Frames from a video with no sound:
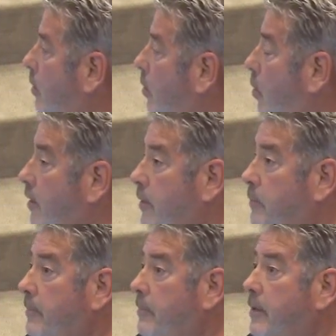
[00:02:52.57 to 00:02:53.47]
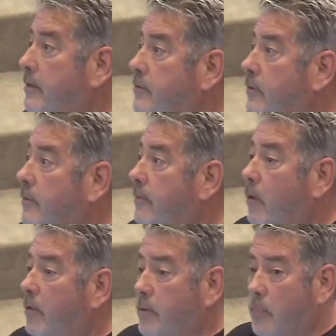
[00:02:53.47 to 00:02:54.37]
or to the people that serve
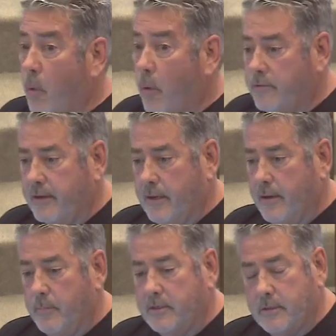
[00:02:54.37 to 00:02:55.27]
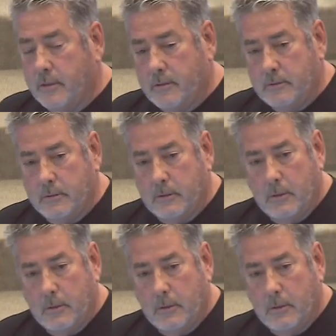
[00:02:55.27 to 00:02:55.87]
on your boards and commissions.